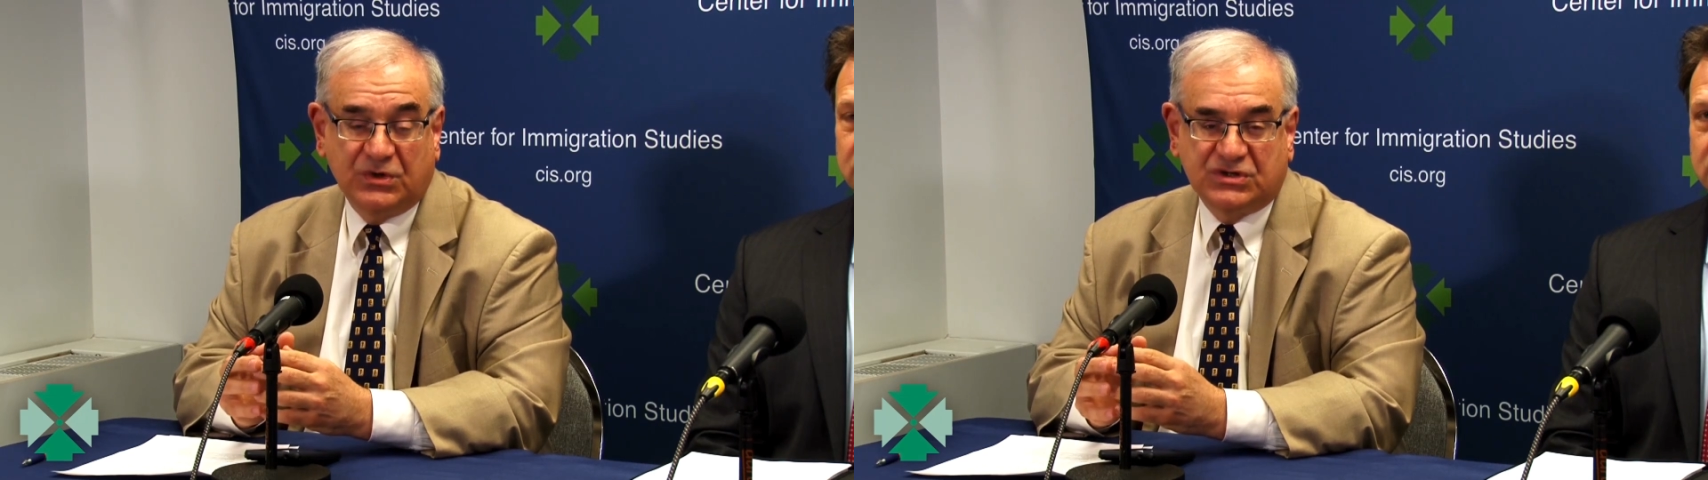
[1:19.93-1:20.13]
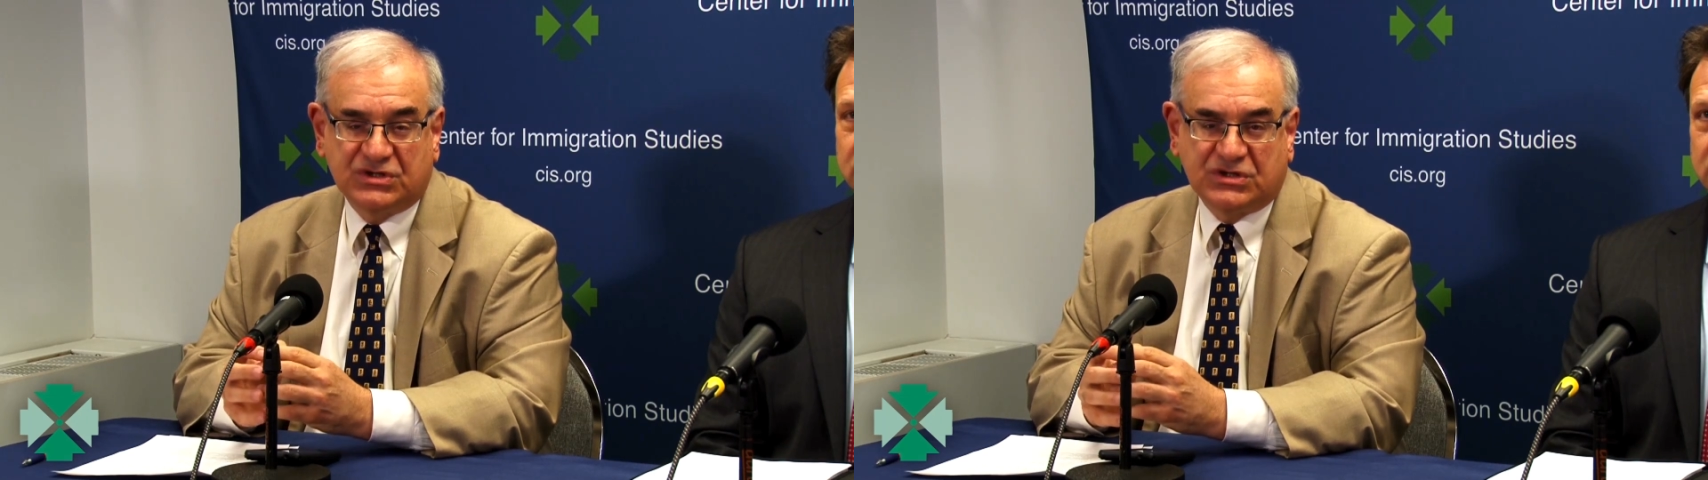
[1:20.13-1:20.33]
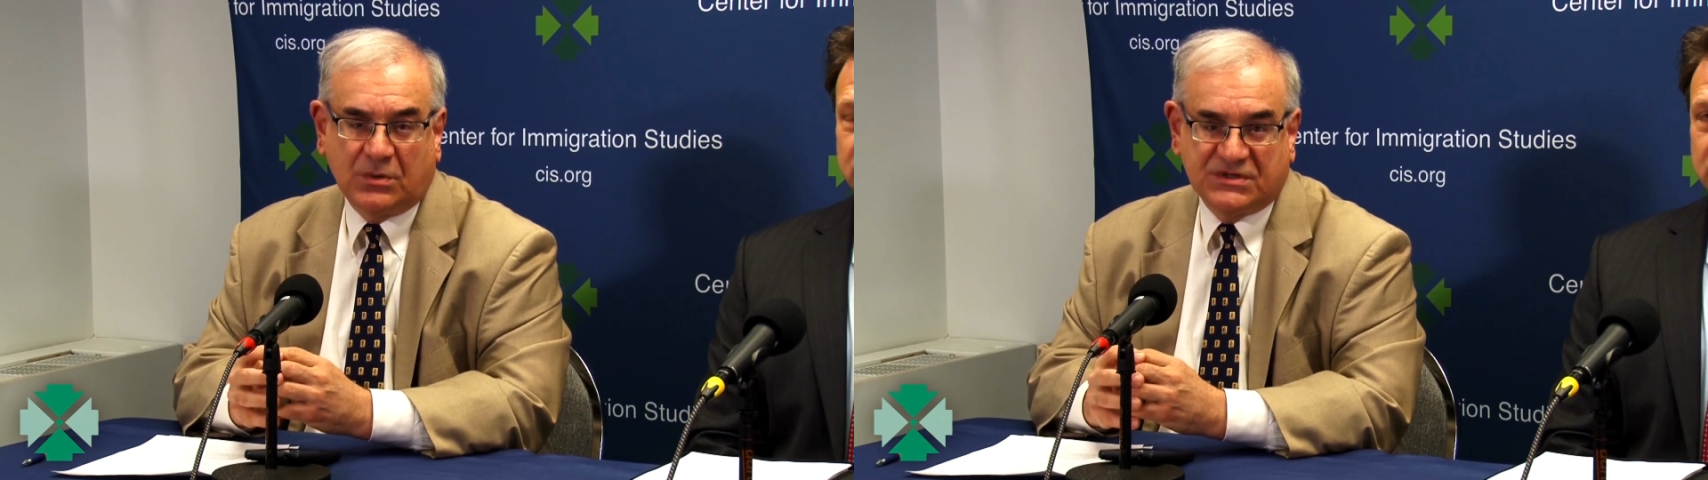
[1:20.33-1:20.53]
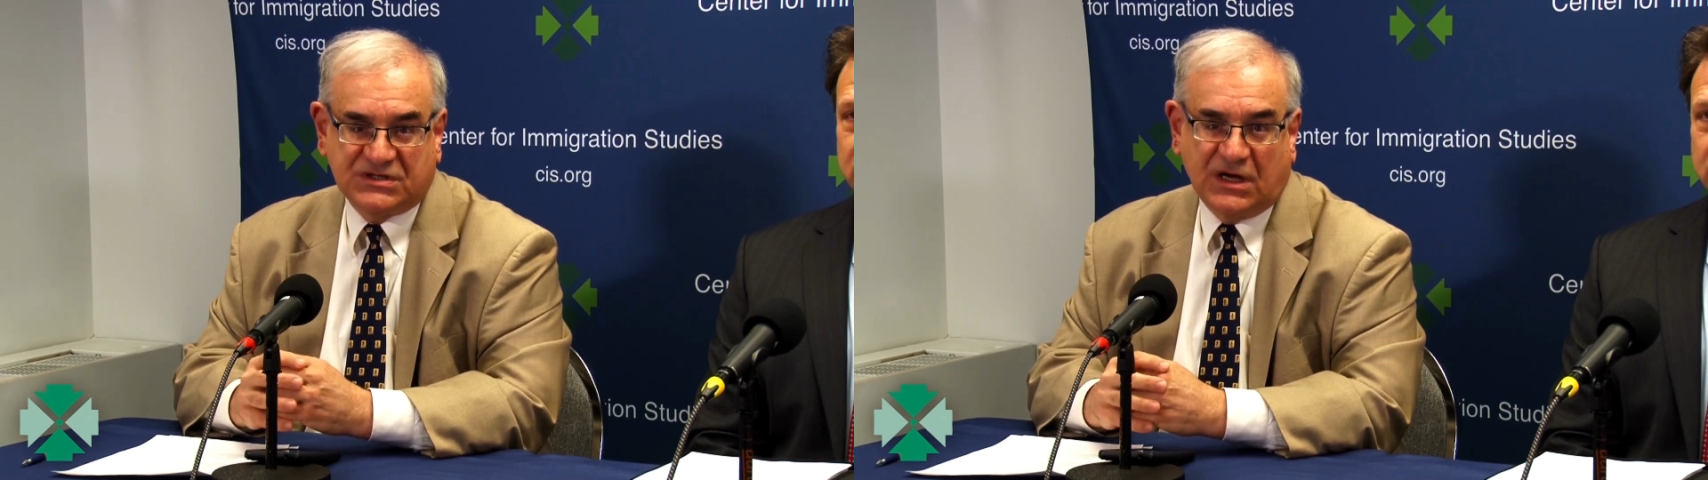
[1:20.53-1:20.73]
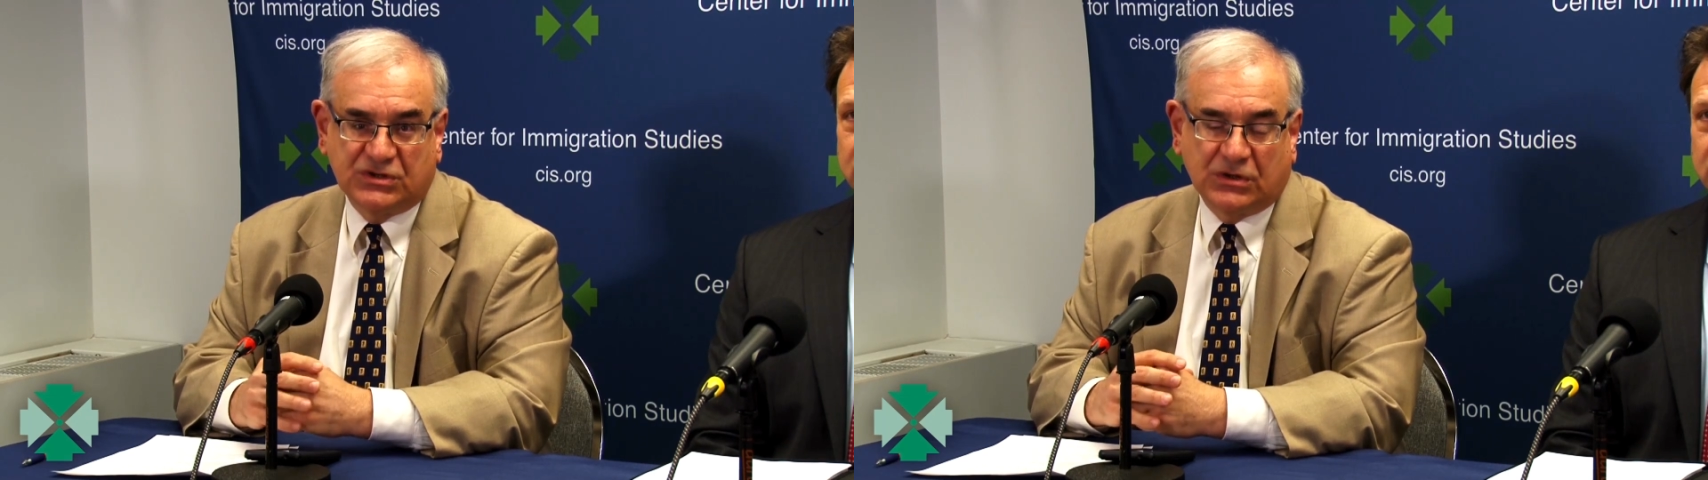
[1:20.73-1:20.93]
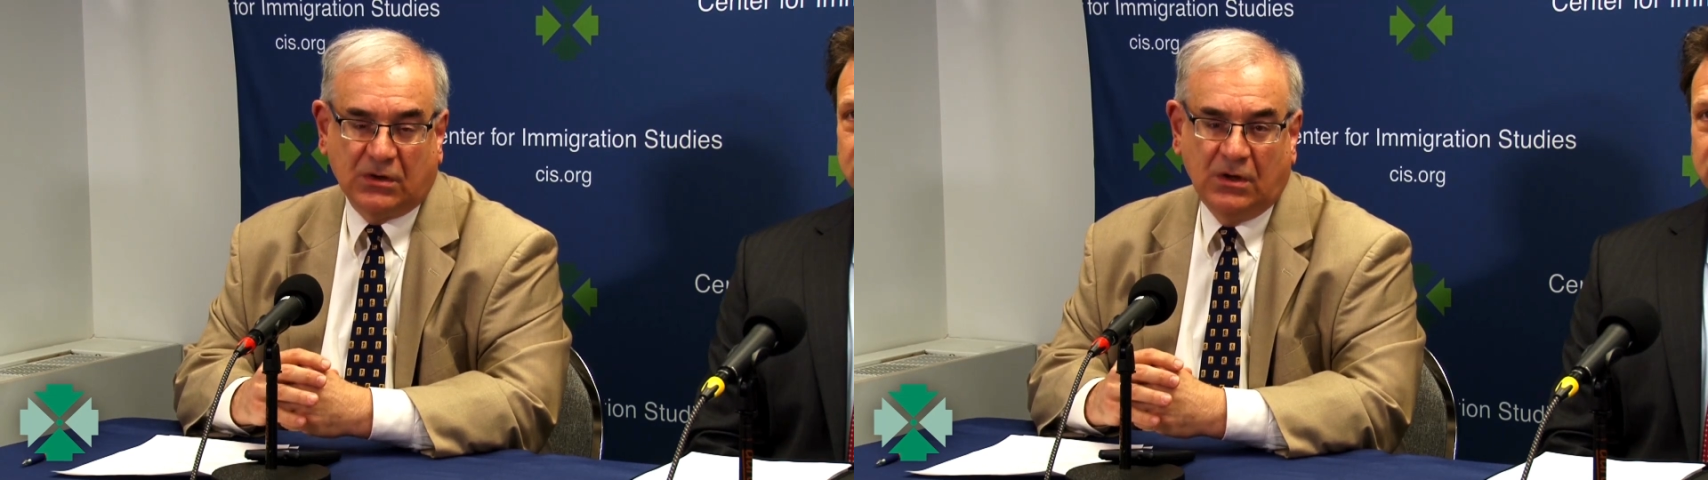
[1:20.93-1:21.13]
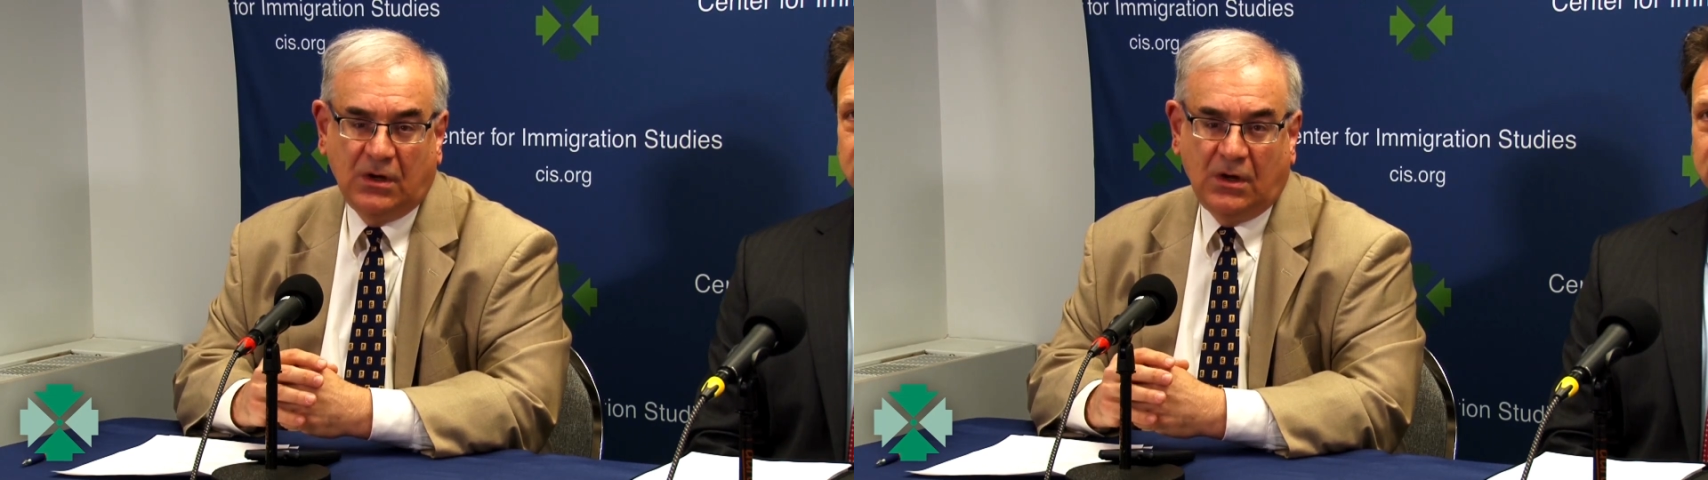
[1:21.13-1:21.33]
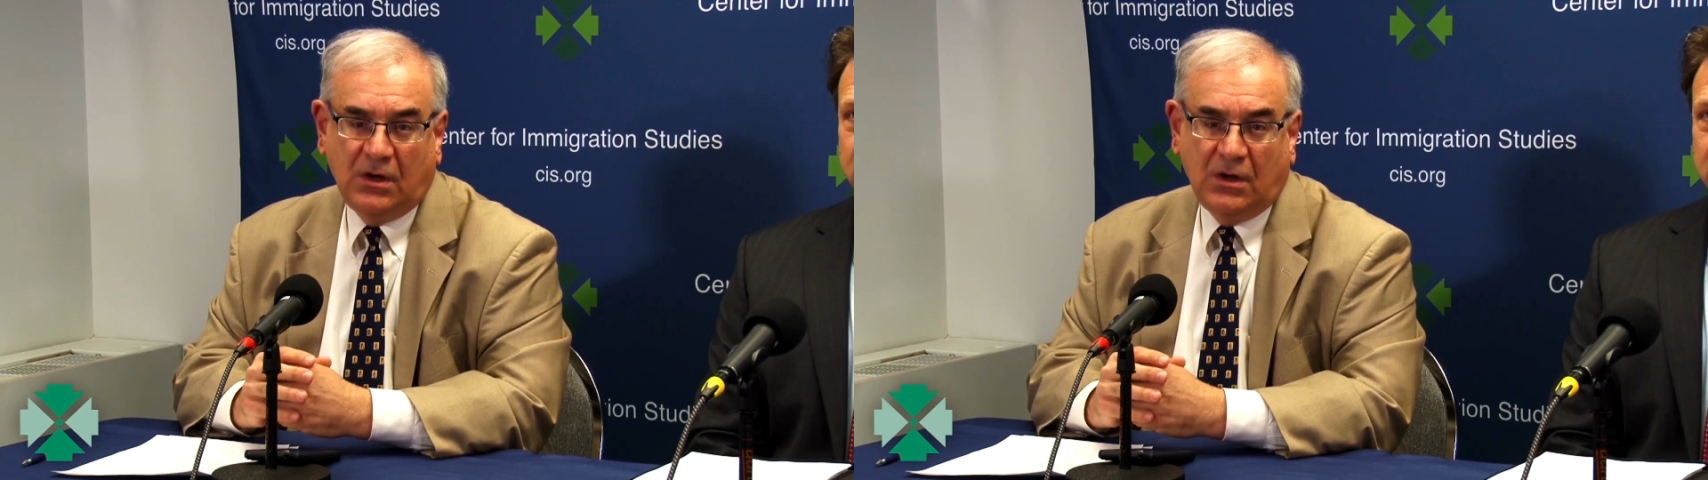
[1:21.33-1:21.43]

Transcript: which is so essential